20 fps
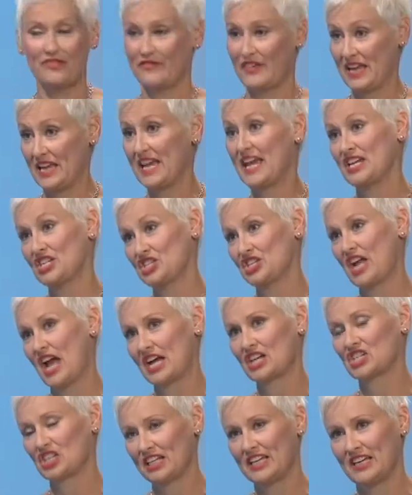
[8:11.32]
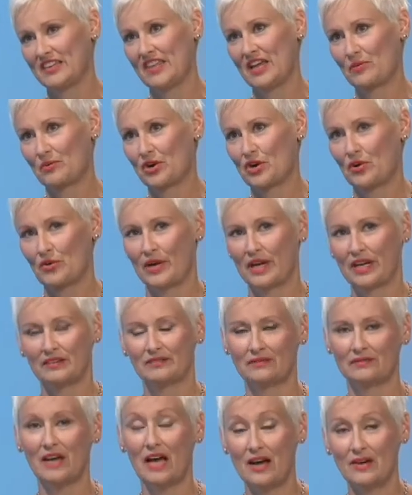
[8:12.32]
from vacation actually, and they were
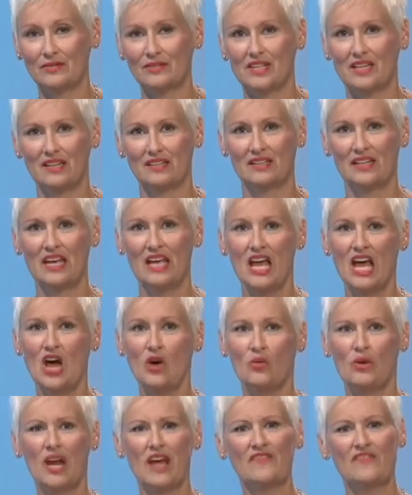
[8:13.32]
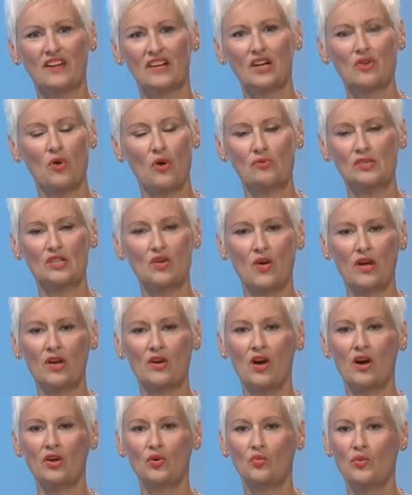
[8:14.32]
going out. And when I figured out what was going
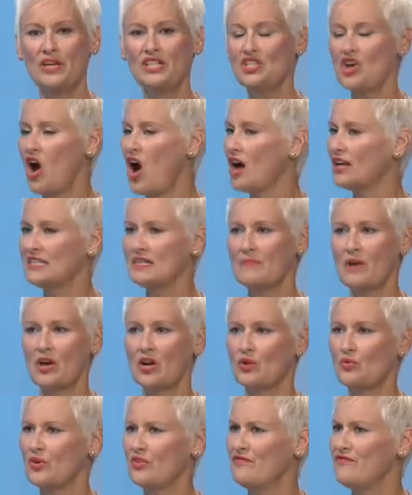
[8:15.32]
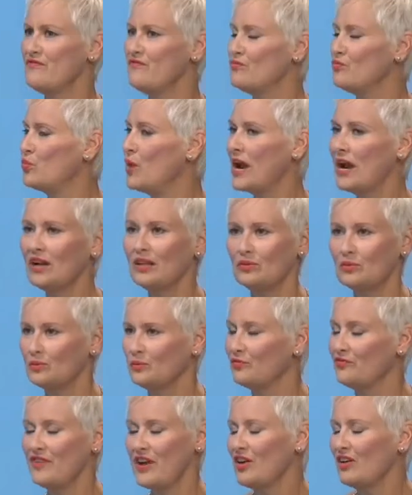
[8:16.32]
on, we talked about it with
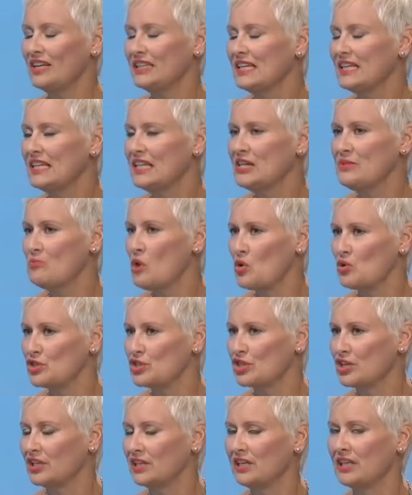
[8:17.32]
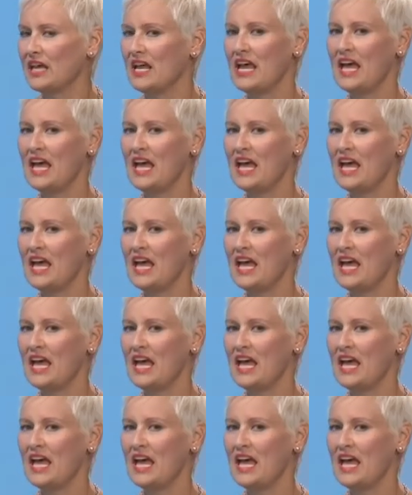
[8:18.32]
very little emotion.